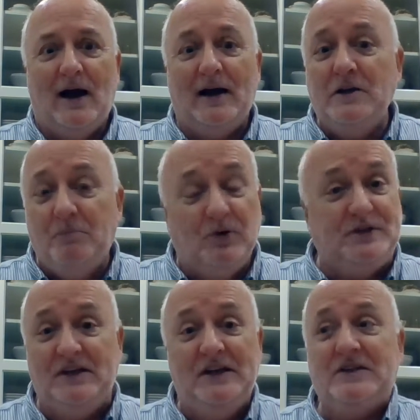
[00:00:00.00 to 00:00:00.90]
and you
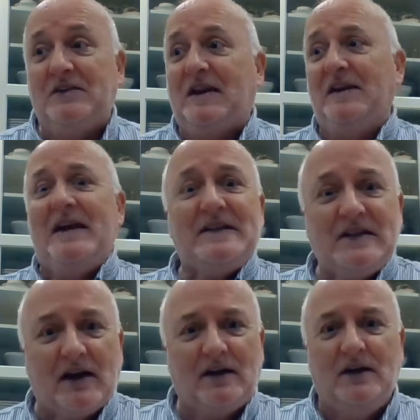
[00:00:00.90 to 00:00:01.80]
put it into the
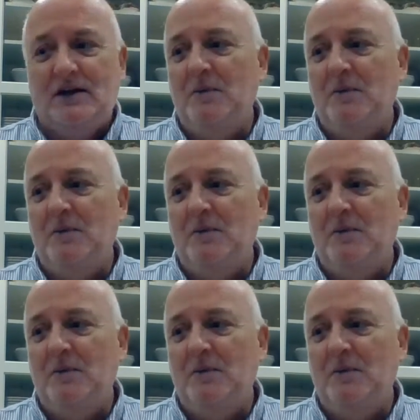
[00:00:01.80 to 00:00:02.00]
kinetic.